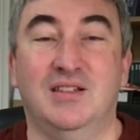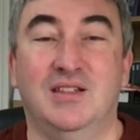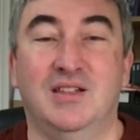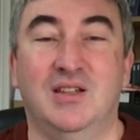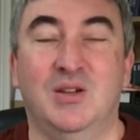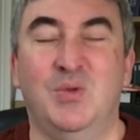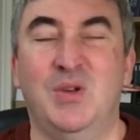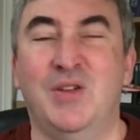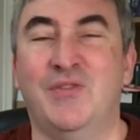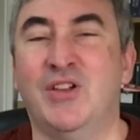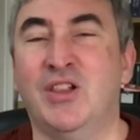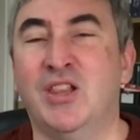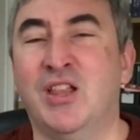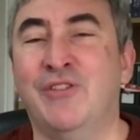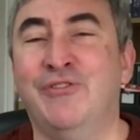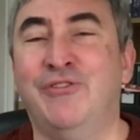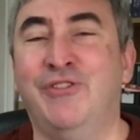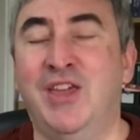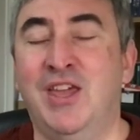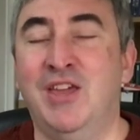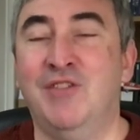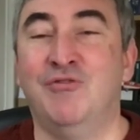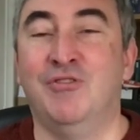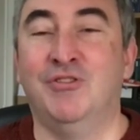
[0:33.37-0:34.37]
We have a
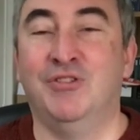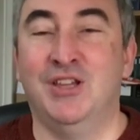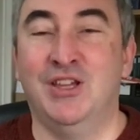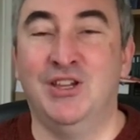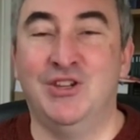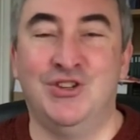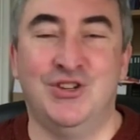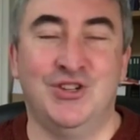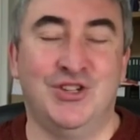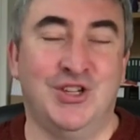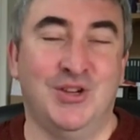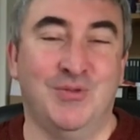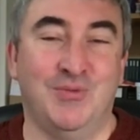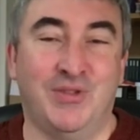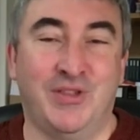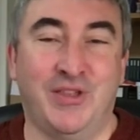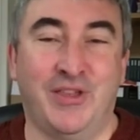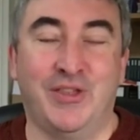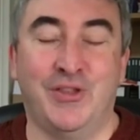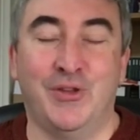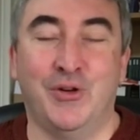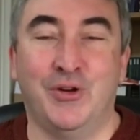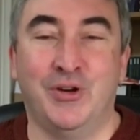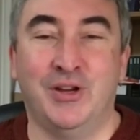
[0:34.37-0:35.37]
love-hate relationship with
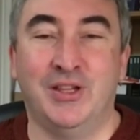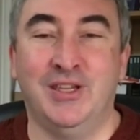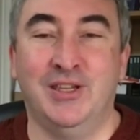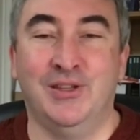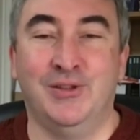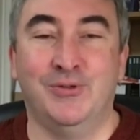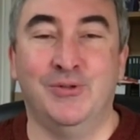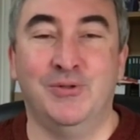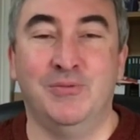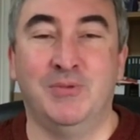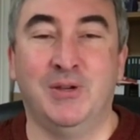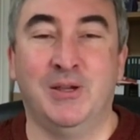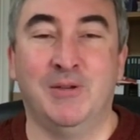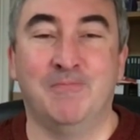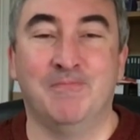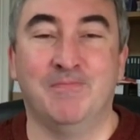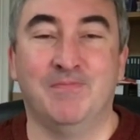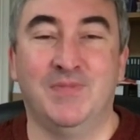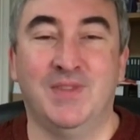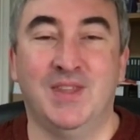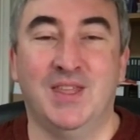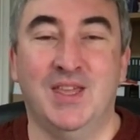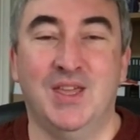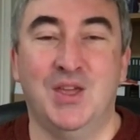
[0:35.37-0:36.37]
authority, don't we?
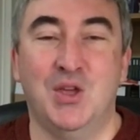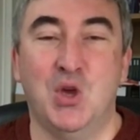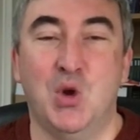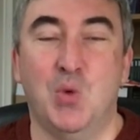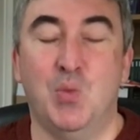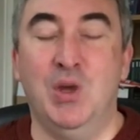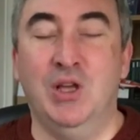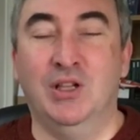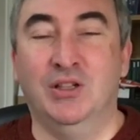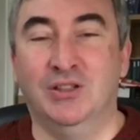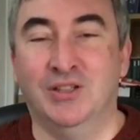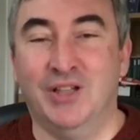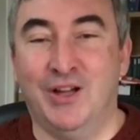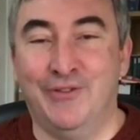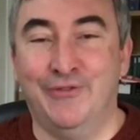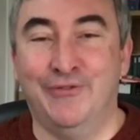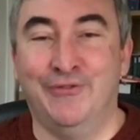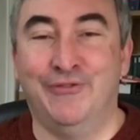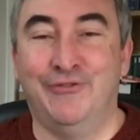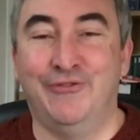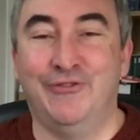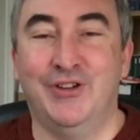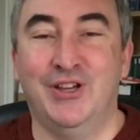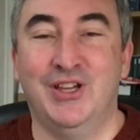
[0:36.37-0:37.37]
We
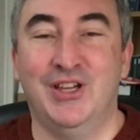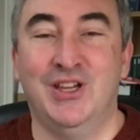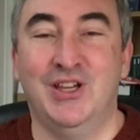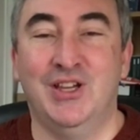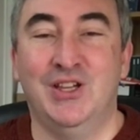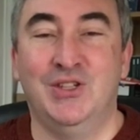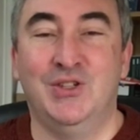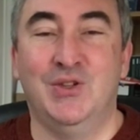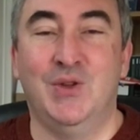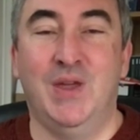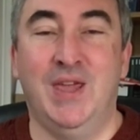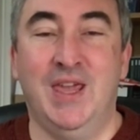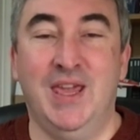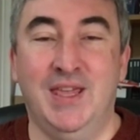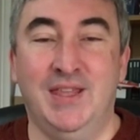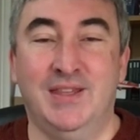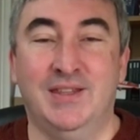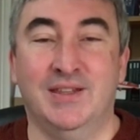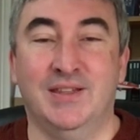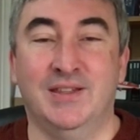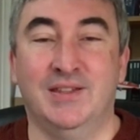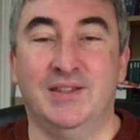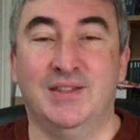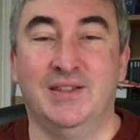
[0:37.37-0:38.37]
love to
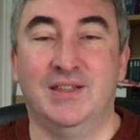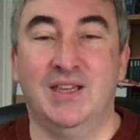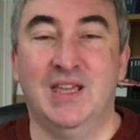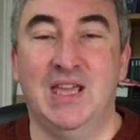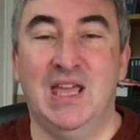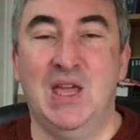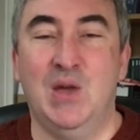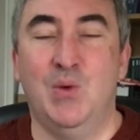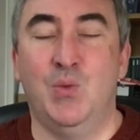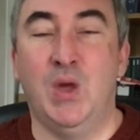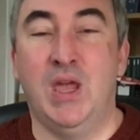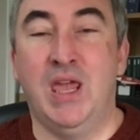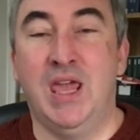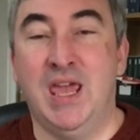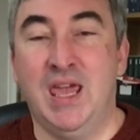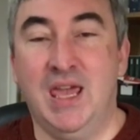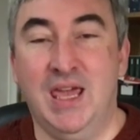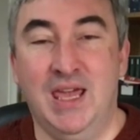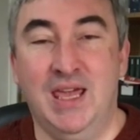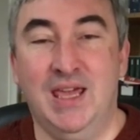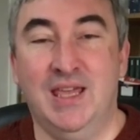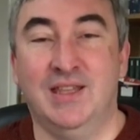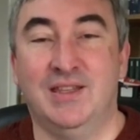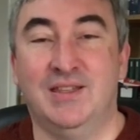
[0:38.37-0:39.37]
hate it. We
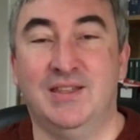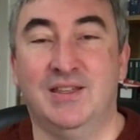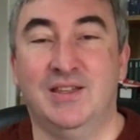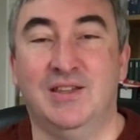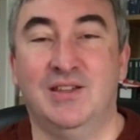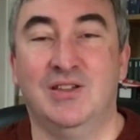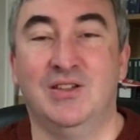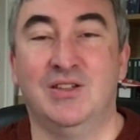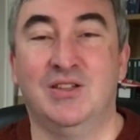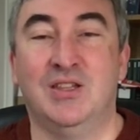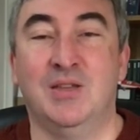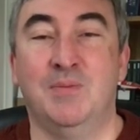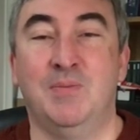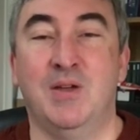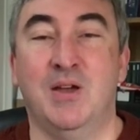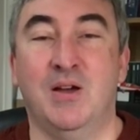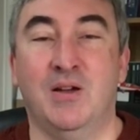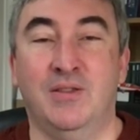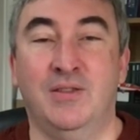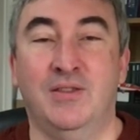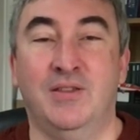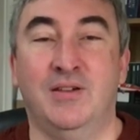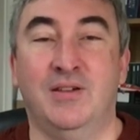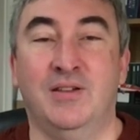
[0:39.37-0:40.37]
hate to be
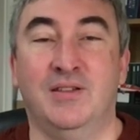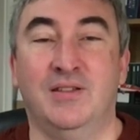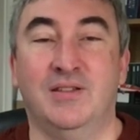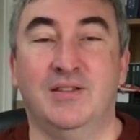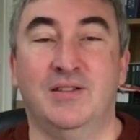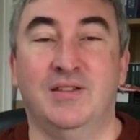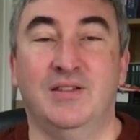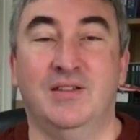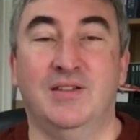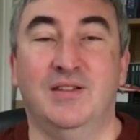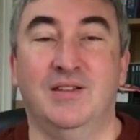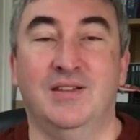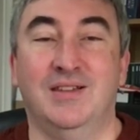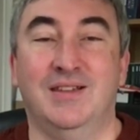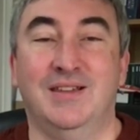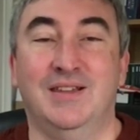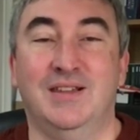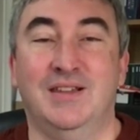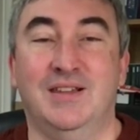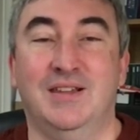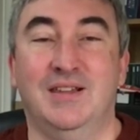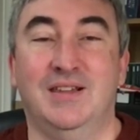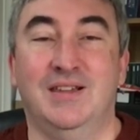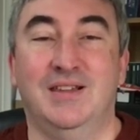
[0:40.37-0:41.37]
under it.
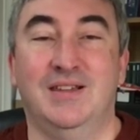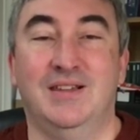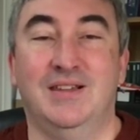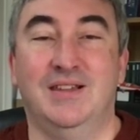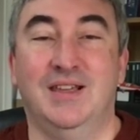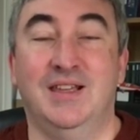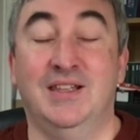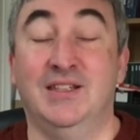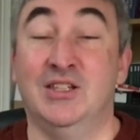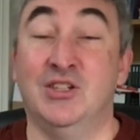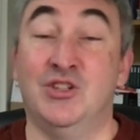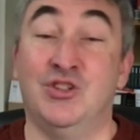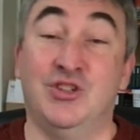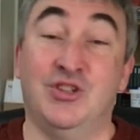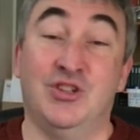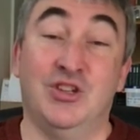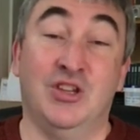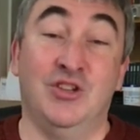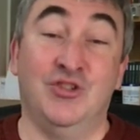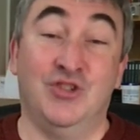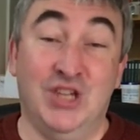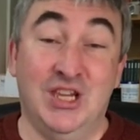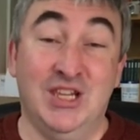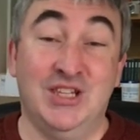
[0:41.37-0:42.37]
It is
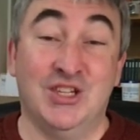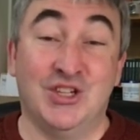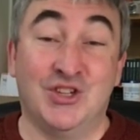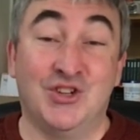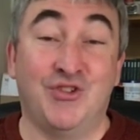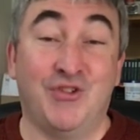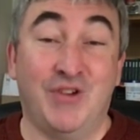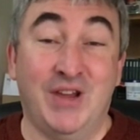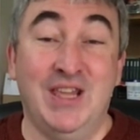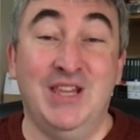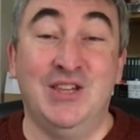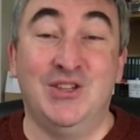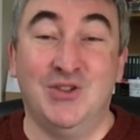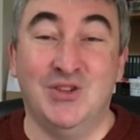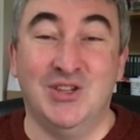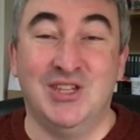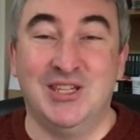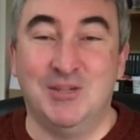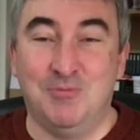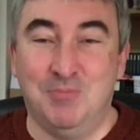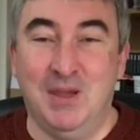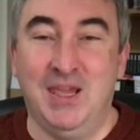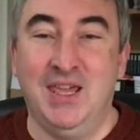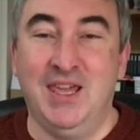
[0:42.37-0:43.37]
Jesus Christ who's
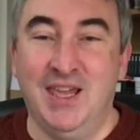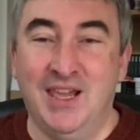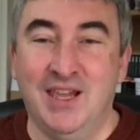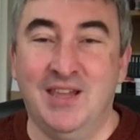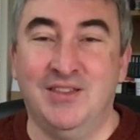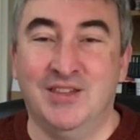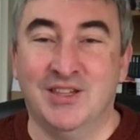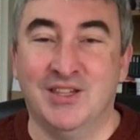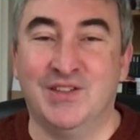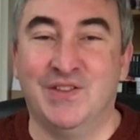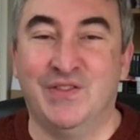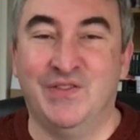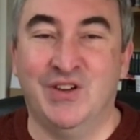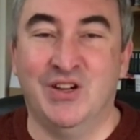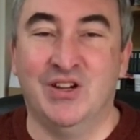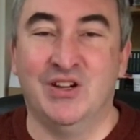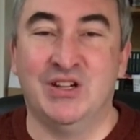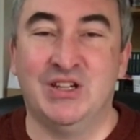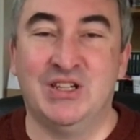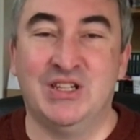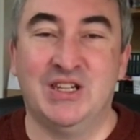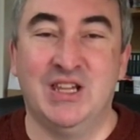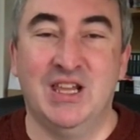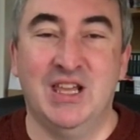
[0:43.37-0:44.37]
speaking in this
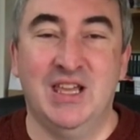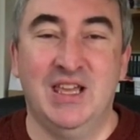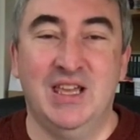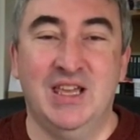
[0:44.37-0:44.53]
verse.